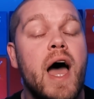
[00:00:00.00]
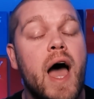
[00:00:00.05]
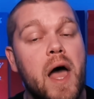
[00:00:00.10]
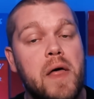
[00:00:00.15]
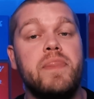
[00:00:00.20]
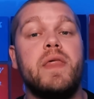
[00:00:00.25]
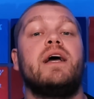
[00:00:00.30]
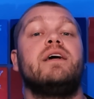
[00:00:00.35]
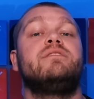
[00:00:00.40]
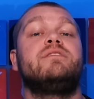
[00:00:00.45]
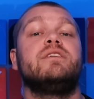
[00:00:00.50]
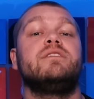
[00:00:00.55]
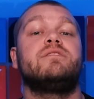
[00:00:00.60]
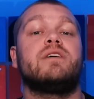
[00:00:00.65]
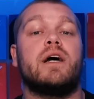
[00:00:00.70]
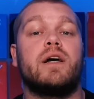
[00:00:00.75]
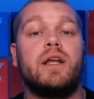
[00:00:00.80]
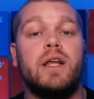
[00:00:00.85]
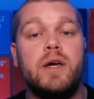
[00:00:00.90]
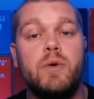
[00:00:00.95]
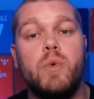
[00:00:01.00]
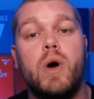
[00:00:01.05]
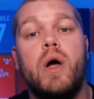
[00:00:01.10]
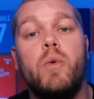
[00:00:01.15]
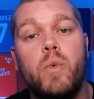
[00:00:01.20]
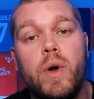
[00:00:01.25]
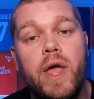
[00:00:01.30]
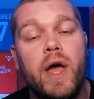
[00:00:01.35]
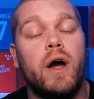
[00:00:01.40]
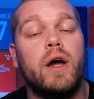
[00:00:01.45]
and that is exactly where
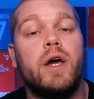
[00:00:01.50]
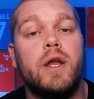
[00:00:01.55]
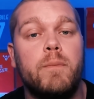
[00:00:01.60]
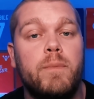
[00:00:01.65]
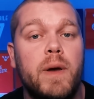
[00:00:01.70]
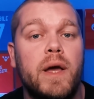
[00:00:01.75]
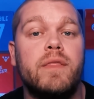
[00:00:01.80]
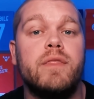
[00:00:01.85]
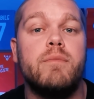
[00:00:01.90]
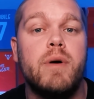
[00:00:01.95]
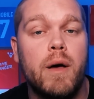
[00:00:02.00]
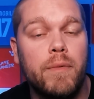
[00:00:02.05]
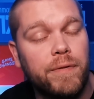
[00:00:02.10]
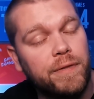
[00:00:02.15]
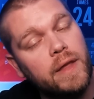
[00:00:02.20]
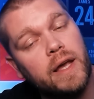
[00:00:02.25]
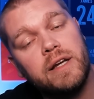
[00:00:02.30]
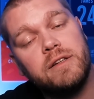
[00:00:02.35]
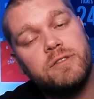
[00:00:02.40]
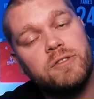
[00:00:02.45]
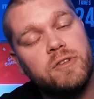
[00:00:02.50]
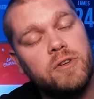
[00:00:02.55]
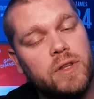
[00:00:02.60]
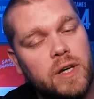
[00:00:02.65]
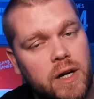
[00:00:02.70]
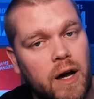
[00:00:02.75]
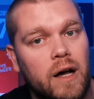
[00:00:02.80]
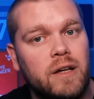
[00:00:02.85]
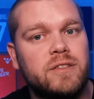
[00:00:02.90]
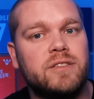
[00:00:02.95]
we are going to pick them up thanks to the
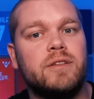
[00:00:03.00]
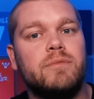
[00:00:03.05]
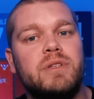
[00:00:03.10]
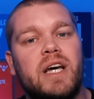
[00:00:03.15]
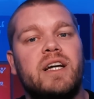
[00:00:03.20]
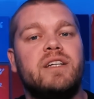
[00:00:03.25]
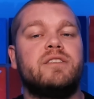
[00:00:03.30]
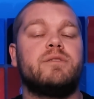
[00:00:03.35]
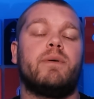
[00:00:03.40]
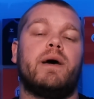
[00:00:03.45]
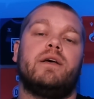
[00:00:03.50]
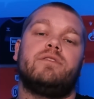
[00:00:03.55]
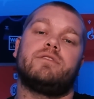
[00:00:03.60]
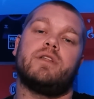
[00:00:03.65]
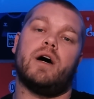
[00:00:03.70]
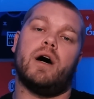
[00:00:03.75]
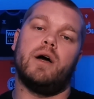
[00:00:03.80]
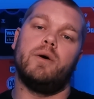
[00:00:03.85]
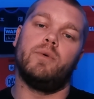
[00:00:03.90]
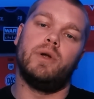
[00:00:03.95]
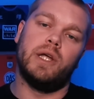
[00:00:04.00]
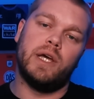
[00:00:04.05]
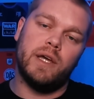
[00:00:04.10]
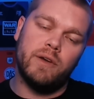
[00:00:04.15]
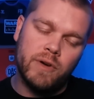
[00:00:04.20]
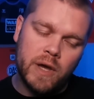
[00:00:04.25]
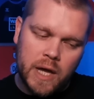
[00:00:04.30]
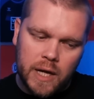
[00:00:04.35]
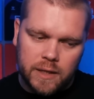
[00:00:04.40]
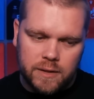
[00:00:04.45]
custom database that I will
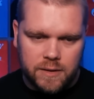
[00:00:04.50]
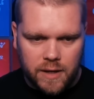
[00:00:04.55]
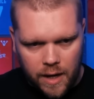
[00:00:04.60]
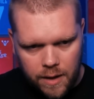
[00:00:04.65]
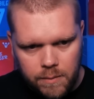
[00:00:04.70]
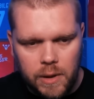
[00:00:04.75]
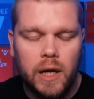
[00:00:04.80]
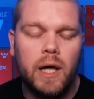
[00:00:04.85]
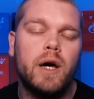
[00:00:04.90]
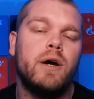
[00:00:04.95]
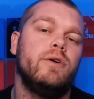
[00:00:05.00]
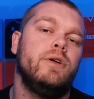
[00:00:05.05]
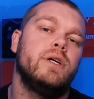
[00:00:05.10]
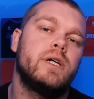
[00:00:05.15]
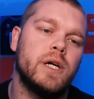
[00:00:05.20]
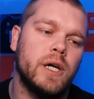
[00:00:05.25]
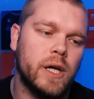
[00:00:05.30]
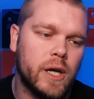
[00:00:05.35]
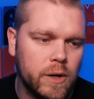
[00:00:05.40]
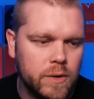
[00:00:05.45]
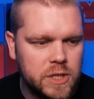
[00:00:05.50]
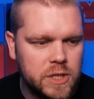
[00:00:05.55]
leave down below. You can go and